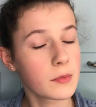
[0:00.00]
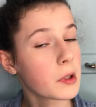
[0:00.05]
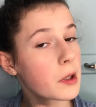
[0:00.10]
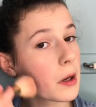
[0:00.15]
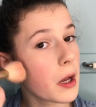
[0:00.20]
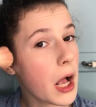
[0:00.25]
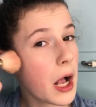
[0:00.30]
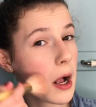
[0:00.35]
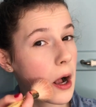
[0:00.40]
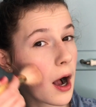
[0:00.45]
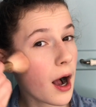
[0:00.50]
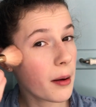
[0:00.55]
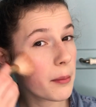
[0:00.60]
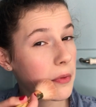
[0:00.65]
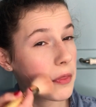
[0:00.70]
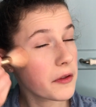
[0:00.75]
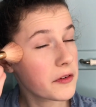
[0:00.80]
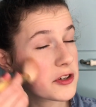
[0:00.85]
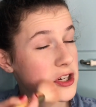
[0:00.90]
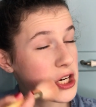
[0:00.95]
Going up
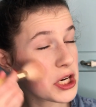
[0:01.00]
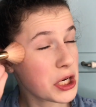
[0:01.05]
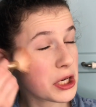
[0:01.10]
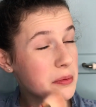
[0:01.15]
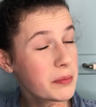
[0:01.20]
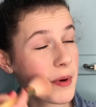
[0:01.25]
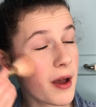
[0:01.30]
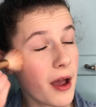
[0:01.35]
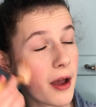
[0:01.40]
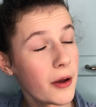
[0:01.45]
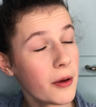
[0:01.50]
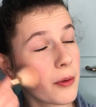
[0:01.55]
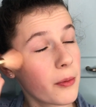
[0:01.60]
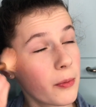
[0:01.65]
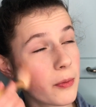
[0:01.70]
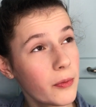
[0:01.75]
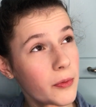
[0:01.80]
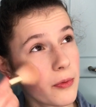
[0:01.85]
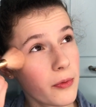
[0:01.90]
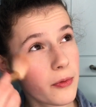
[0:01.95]
the
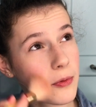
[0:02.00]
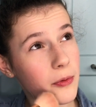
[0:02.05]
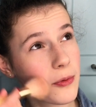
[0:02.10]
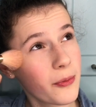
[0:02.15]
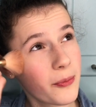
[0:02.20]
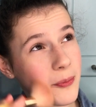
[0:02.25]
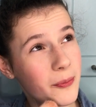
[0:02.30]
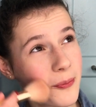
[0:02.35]
cheekbones.